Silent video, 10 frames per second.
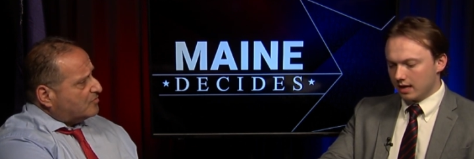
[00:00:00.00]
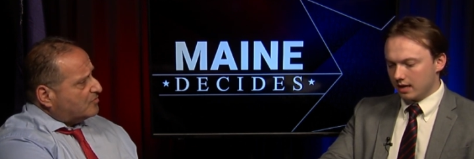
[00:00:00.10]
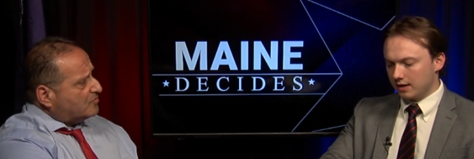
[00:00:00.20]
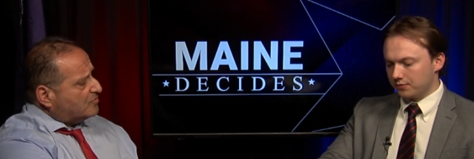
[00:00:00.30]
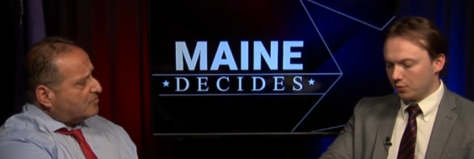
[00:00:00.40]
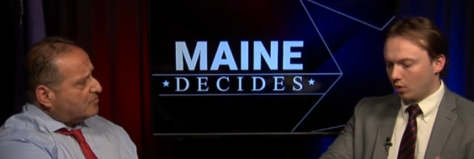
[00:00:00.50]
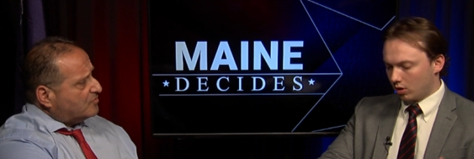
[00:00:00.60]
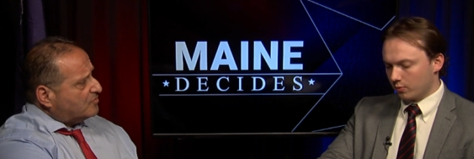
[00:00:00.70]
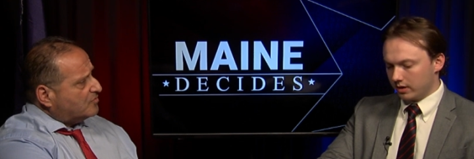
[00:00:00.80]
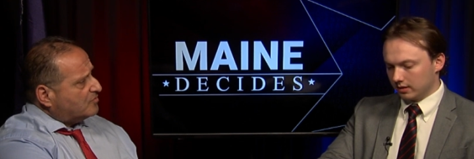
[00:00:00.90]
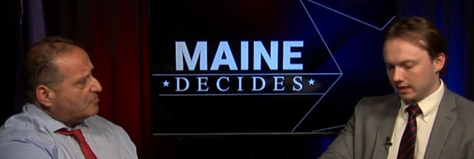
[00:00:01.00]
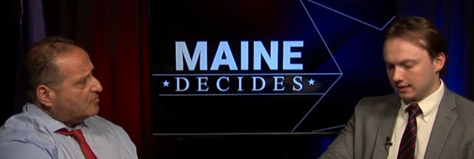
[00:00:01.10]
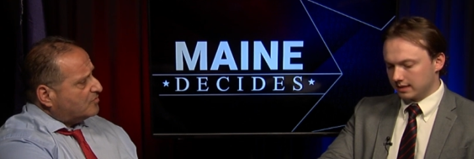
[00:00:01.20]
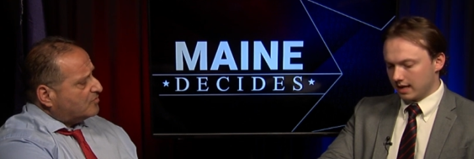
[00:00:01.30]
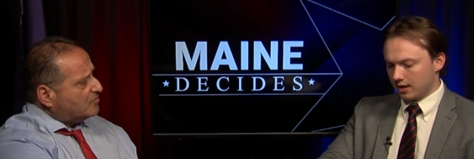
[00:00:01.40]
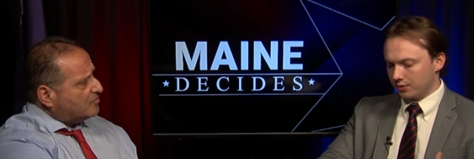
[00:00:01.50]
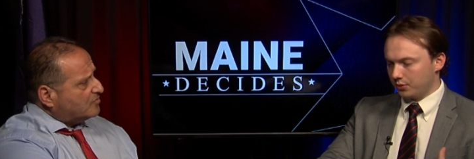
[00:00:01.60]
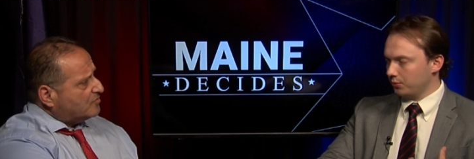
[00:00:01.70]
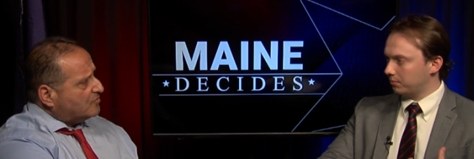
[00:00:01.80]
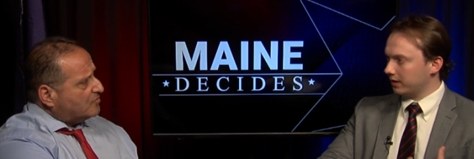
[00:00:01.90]
Speaker 1: If you are reelected, how do
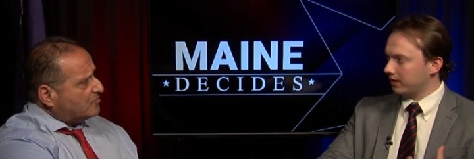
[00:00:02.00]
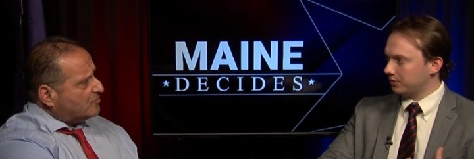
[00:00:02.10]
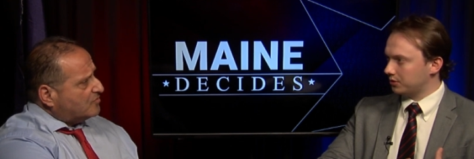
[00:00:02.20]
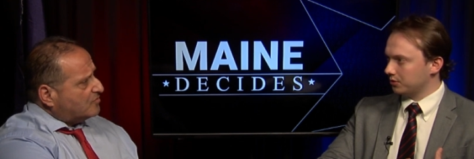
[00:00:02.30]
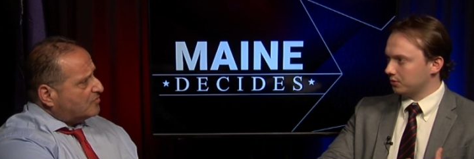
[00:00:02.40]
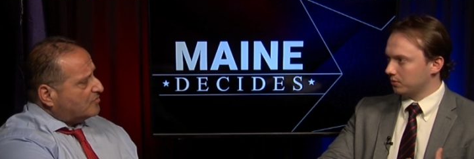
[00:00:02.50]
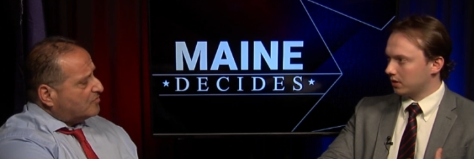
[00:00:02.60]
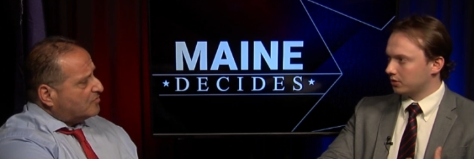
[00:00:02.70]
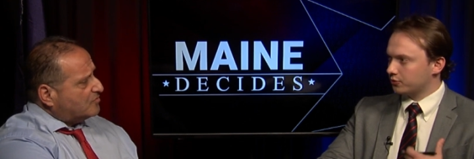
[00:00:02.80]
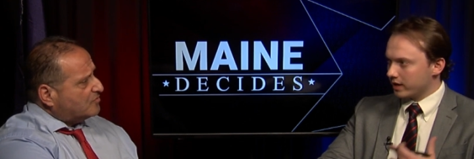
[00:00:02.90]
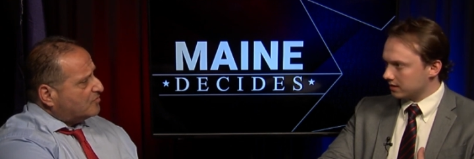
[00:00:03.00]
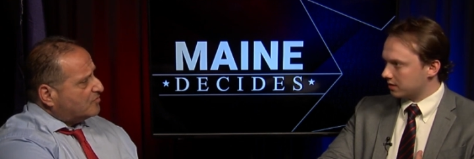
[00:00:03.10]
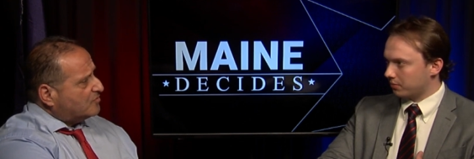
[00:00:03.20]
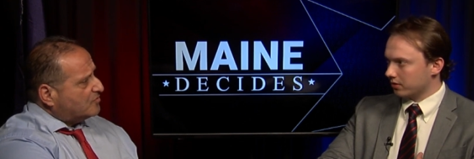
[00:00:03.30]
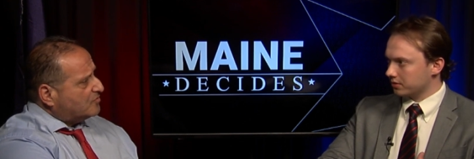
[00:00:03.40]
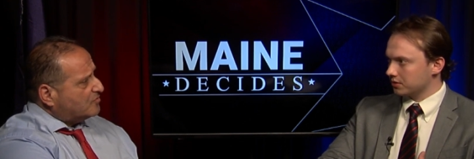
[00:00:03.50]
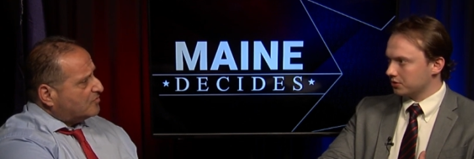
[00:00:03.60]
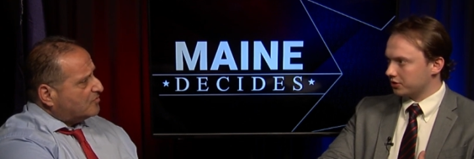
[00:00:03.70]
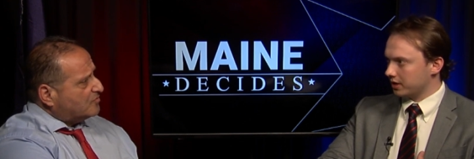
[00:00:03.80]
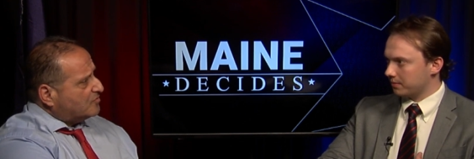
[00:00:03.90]
you plan to address the
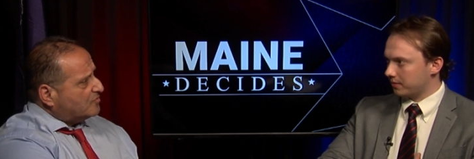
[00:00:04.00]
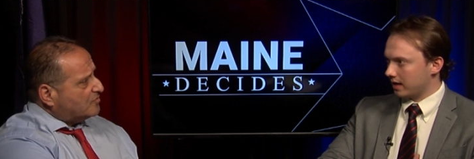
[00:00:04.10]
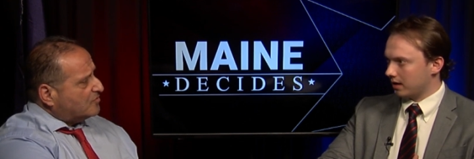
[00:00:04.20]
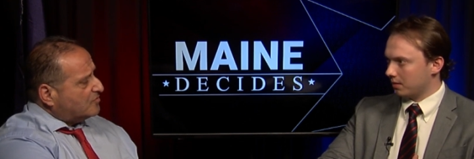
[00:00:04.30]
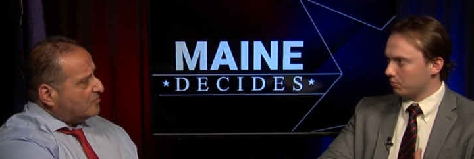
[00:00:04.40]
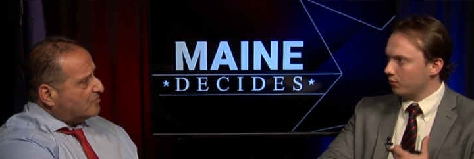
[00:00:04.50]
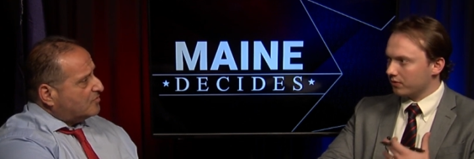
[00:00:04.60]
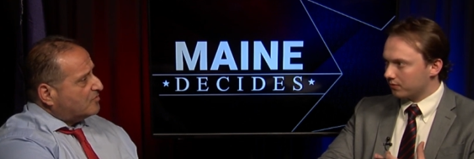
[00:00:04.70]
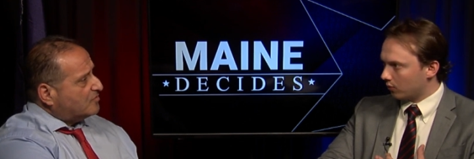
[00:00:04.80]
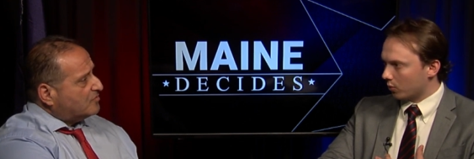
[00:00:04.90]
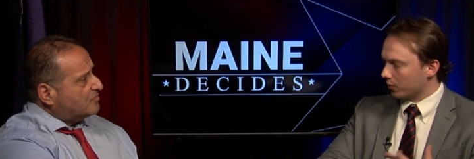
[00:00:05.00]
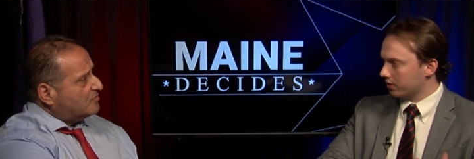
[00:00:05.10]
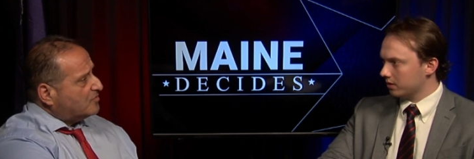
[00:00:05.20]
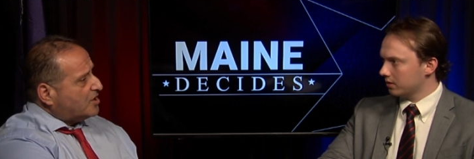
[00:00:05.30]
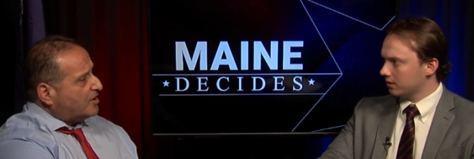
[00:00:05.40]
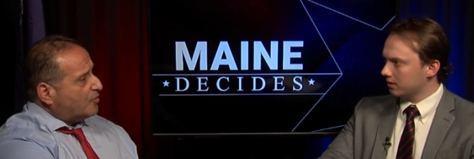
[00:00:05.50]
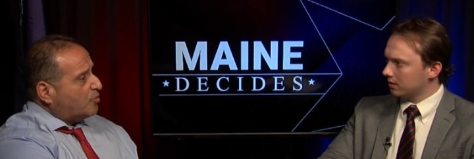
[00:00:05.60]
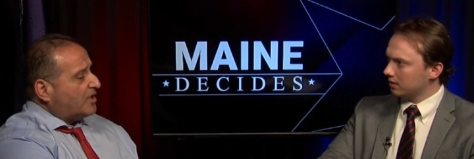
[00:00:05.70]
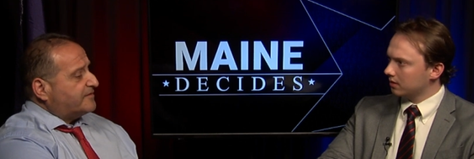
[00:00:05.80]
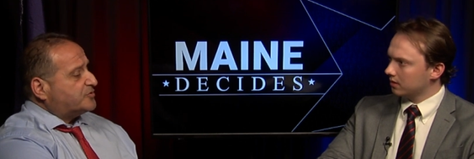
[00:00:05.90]
partisanship uh, moving forward?
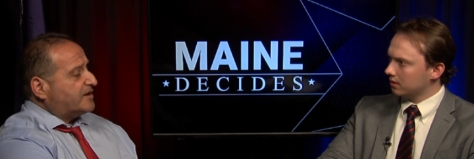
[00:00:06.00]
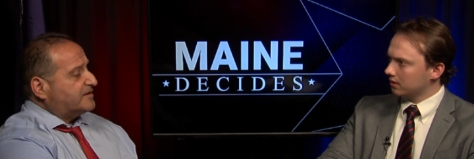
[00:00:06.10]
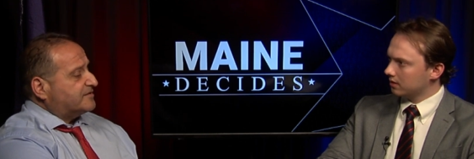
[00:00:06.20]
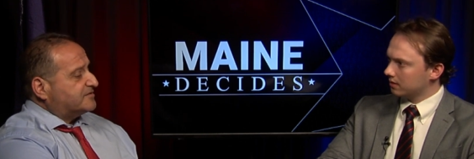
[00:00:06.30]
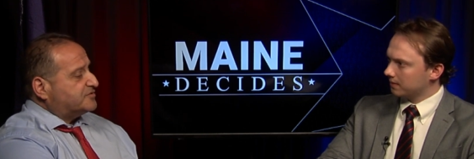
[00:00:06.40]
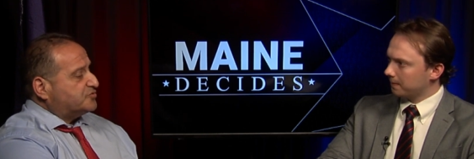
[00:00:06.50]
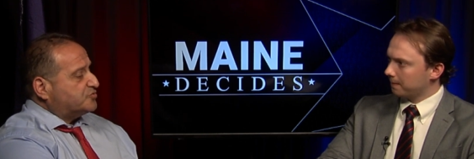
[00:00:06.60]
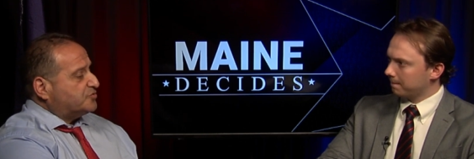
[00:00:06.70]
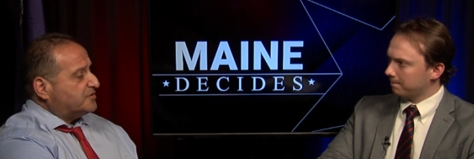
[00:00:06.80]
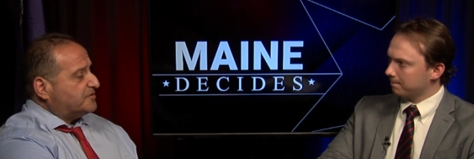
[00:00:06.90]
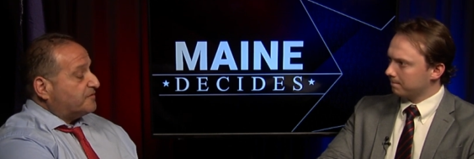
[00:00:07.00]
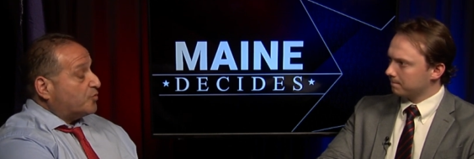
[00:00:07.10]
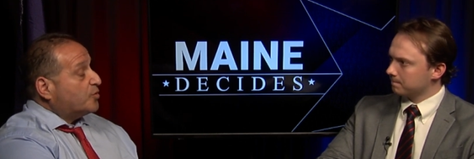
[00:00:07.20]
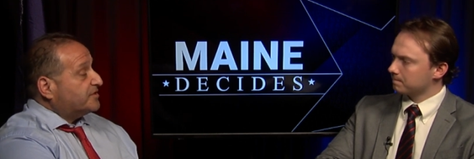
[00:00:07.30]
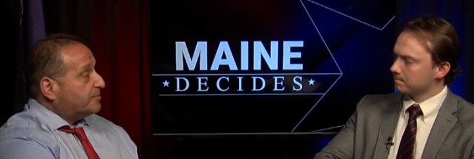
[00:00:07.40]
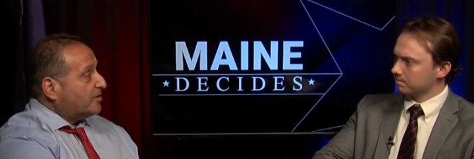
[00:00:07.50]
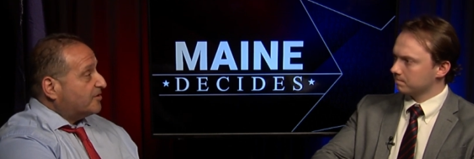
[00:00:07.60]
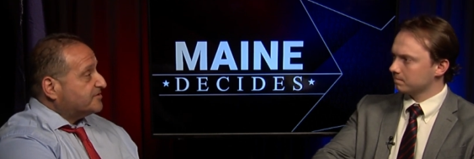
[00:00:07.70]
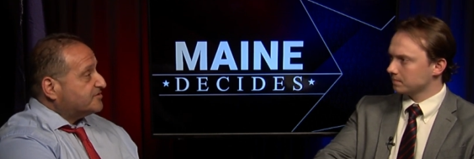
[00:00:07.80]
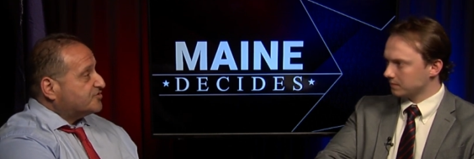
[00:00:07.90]
Speaker 2: Well, I've tried to, to avoid the
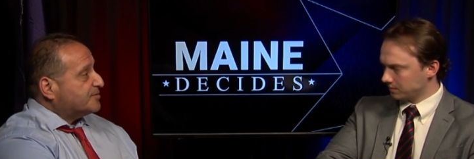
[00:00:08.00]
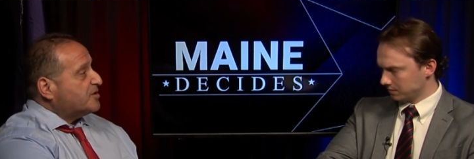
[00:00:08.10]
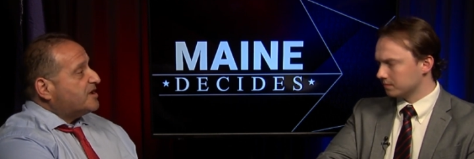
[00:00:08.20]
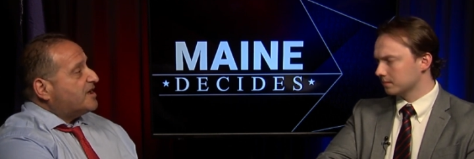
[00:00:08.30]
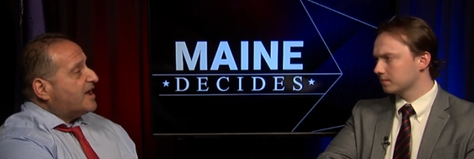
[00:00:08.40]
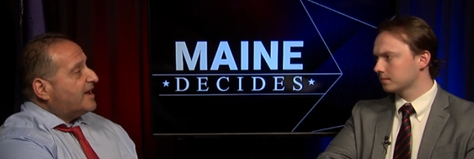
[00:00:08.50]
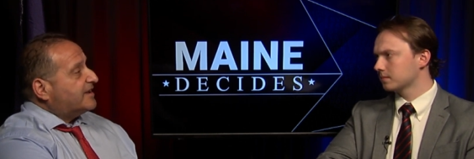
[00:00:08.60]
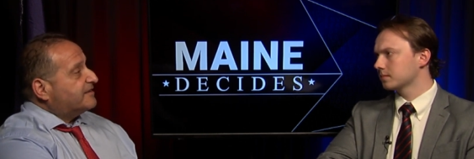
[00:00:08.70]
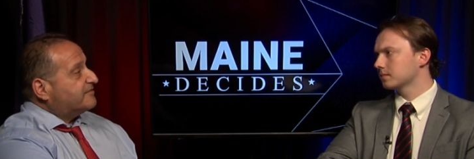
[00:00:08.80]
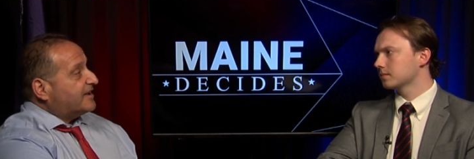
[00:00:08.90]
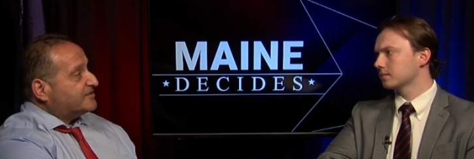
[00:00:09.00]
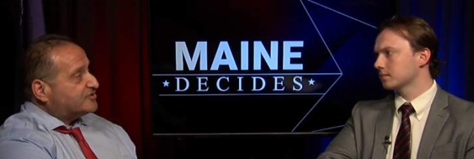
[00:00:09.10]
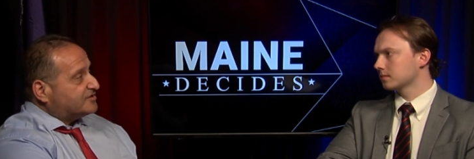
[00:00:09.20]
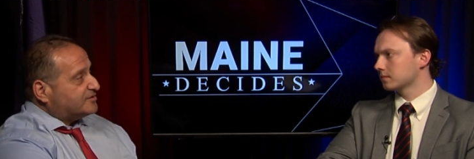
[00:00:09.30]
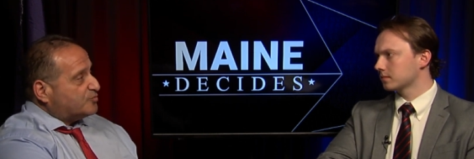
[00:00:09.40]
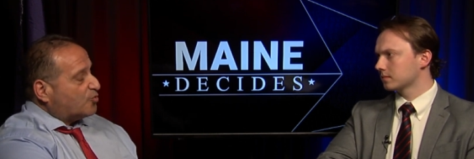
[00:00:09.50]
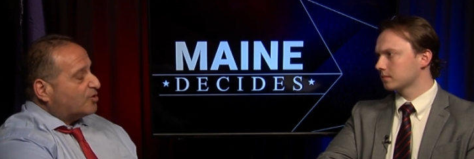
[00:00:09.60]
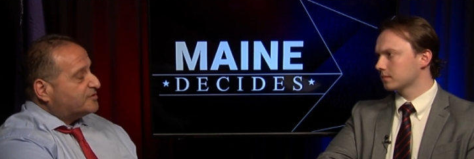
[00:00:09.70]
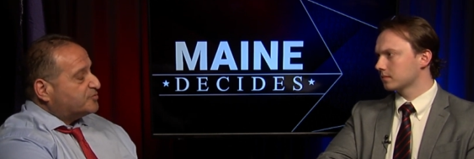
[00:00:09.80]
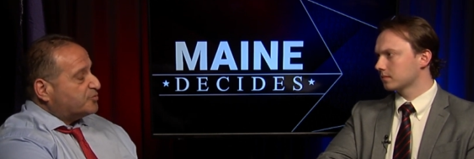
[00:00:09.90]
partisanship. I have actually
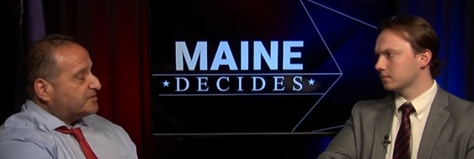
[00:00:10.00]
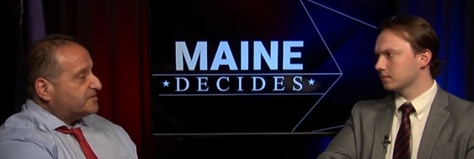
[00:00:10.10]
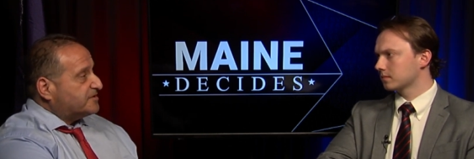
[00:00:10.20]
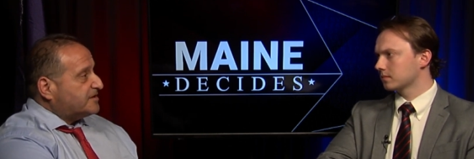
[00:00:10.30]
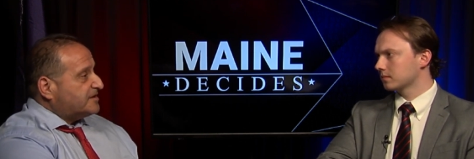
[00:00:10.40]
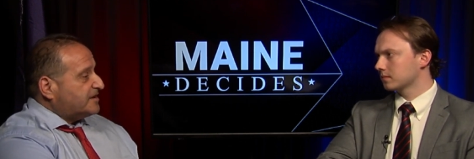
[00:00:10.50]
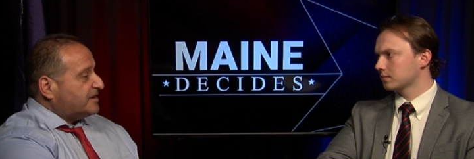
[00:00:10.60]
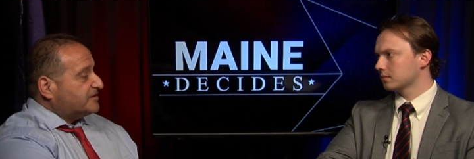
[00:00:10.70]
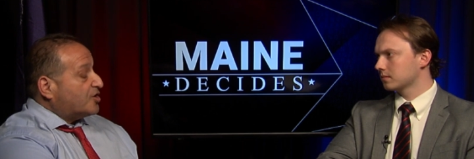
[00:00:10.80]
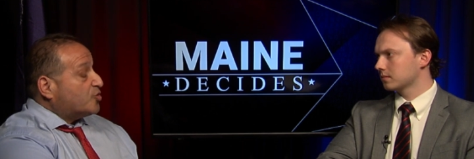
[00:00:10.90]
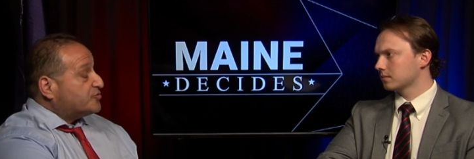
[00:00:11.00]
worked with and co